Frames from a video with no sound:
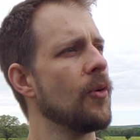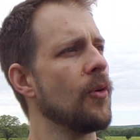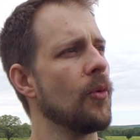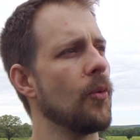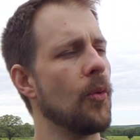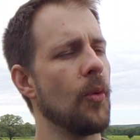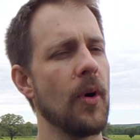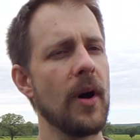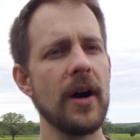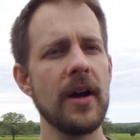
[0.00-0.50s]

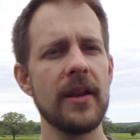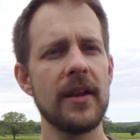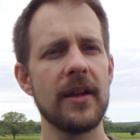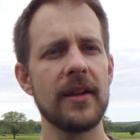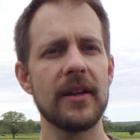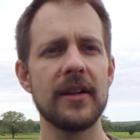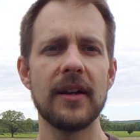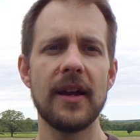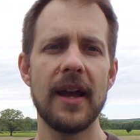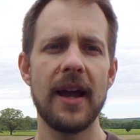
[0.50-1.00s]
what
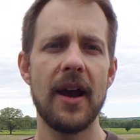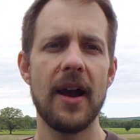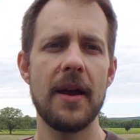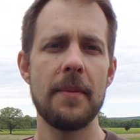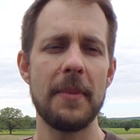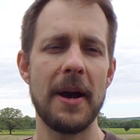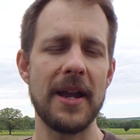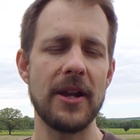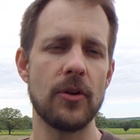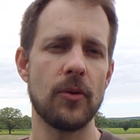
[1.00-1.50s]

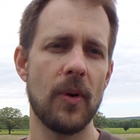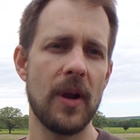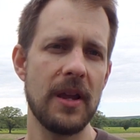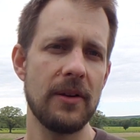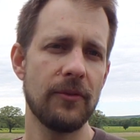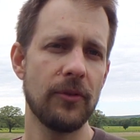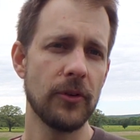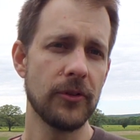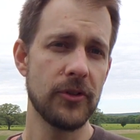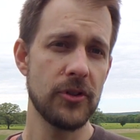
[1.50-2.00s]
am i
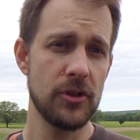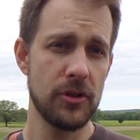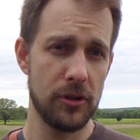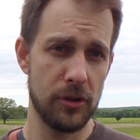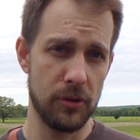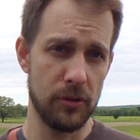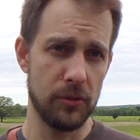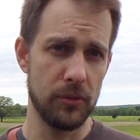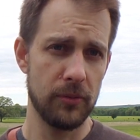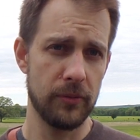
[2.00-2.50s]
grateful to
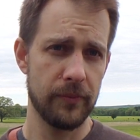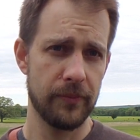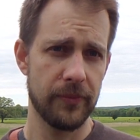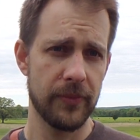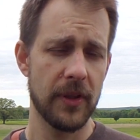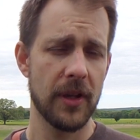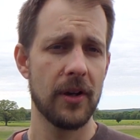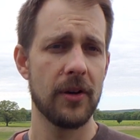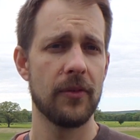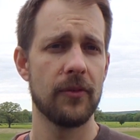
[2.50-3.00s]
you
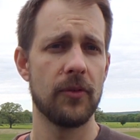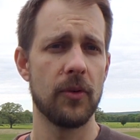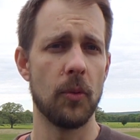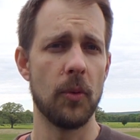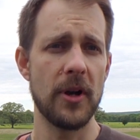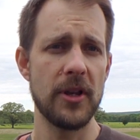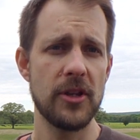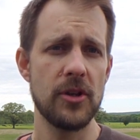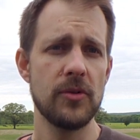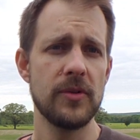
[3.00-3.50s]
for
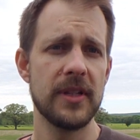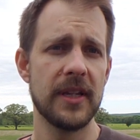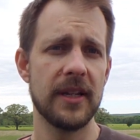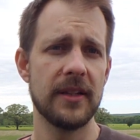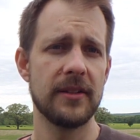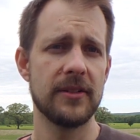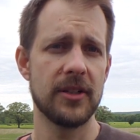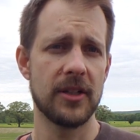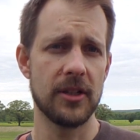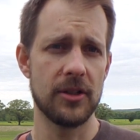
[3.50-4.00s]
what you
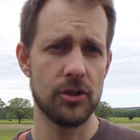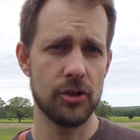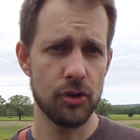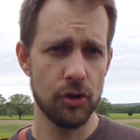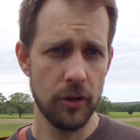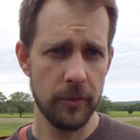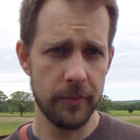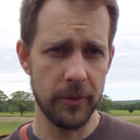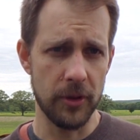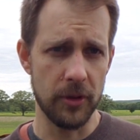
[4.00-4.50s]
did to
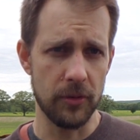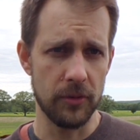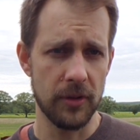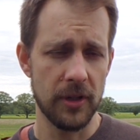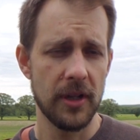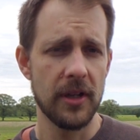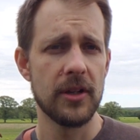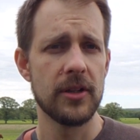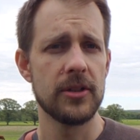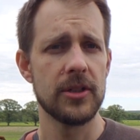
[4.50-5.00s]
contribute
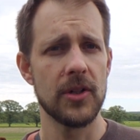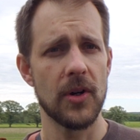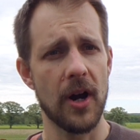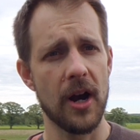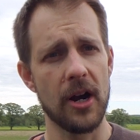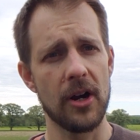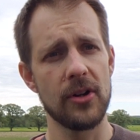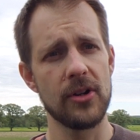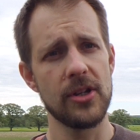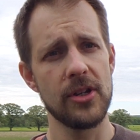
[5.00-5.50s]
to
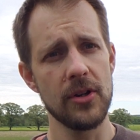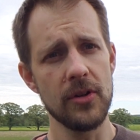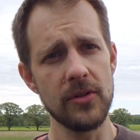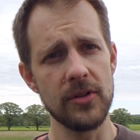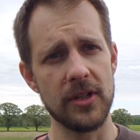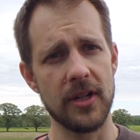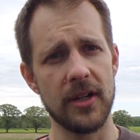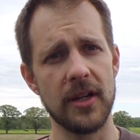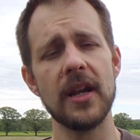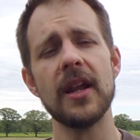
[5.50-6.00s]
our
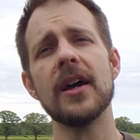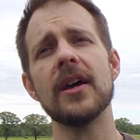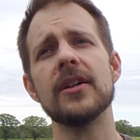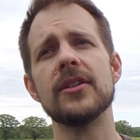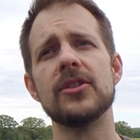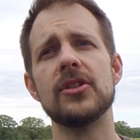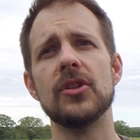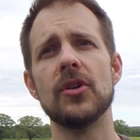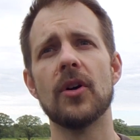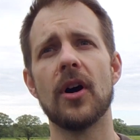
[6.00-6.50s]
union
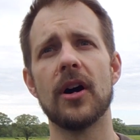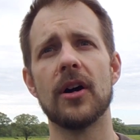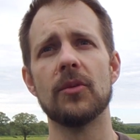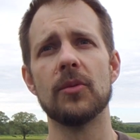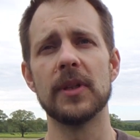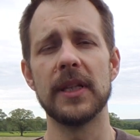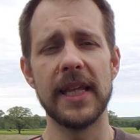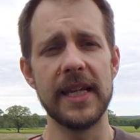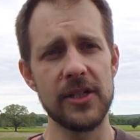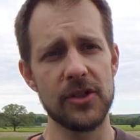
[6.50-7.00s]
to our
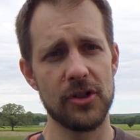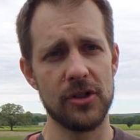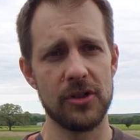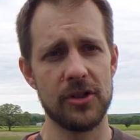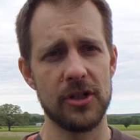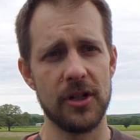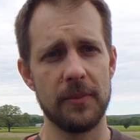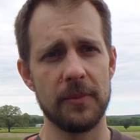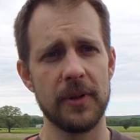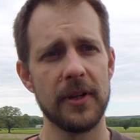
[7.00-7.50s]

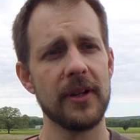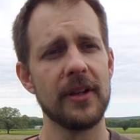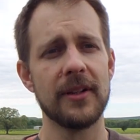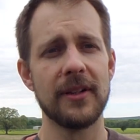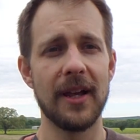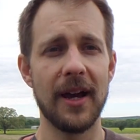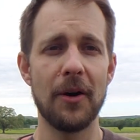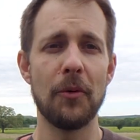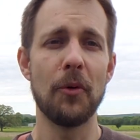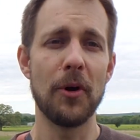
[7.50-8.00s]
relationship
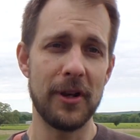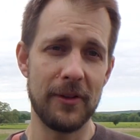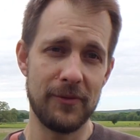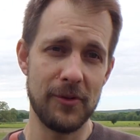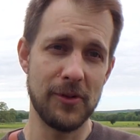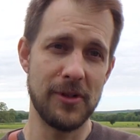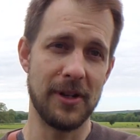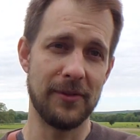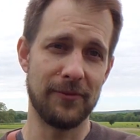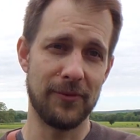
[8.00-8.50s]
not what have
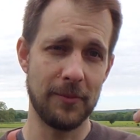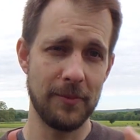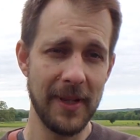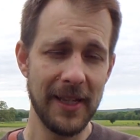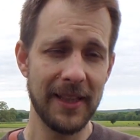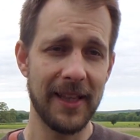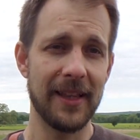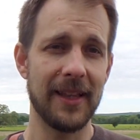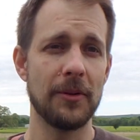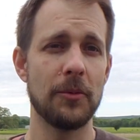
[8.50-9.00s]
you done for
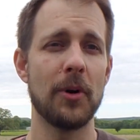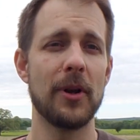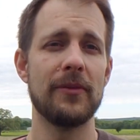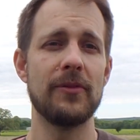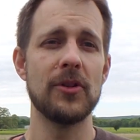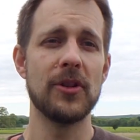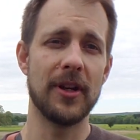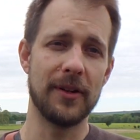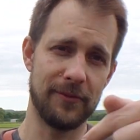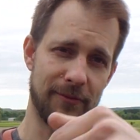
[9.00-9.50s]
me lately what have
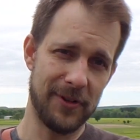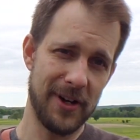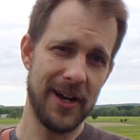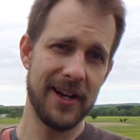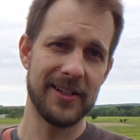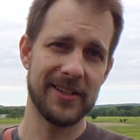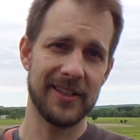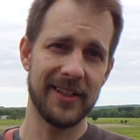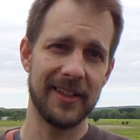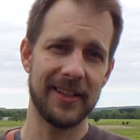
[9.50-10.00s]
you done for
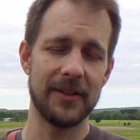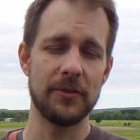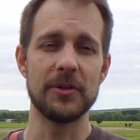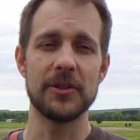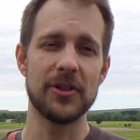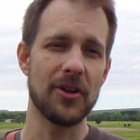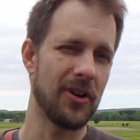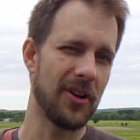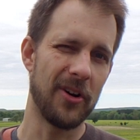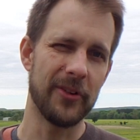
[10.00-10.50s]
us lately
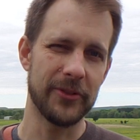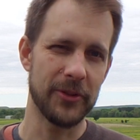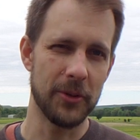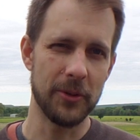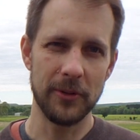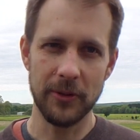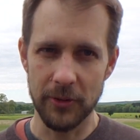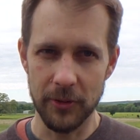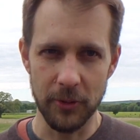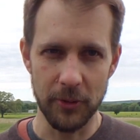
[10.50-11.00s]
which also
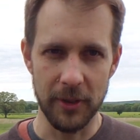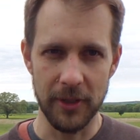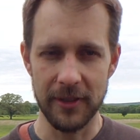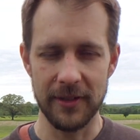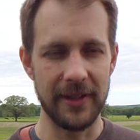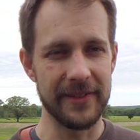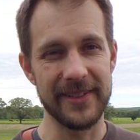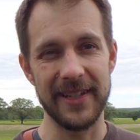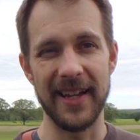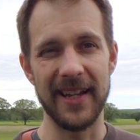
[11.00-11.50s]
included
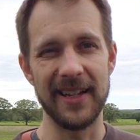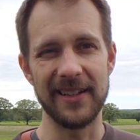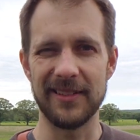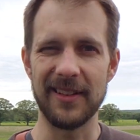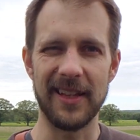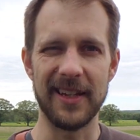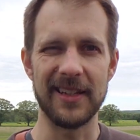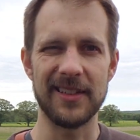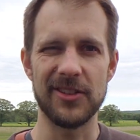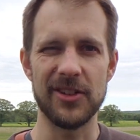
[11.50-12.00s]
let's say
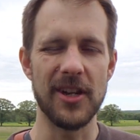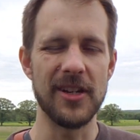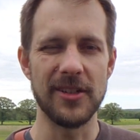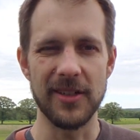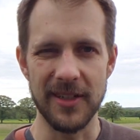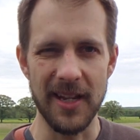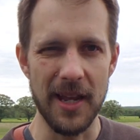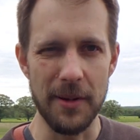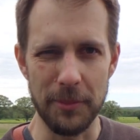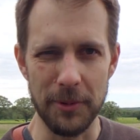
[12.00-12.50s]
like
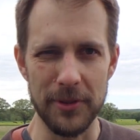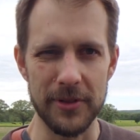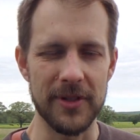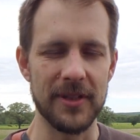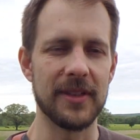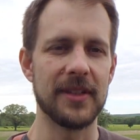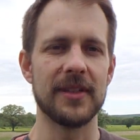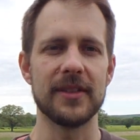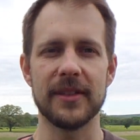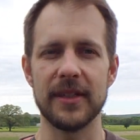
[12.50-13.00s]
changing diapers
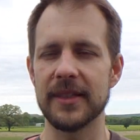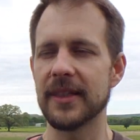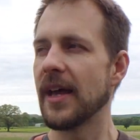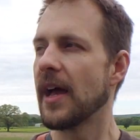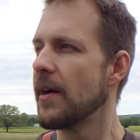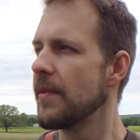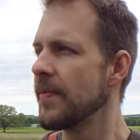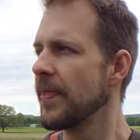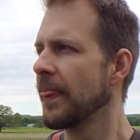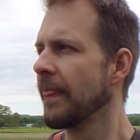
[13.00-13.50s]
and things like that
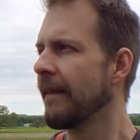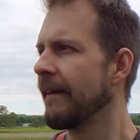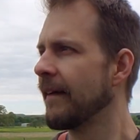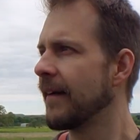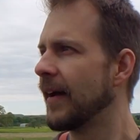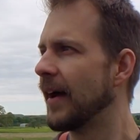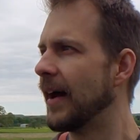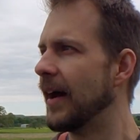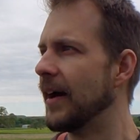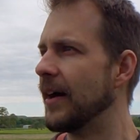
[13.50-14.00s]

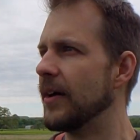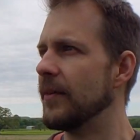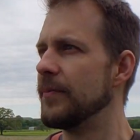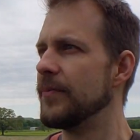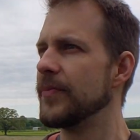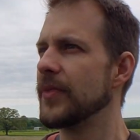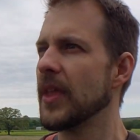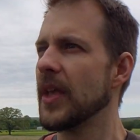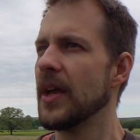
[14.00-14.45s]
um,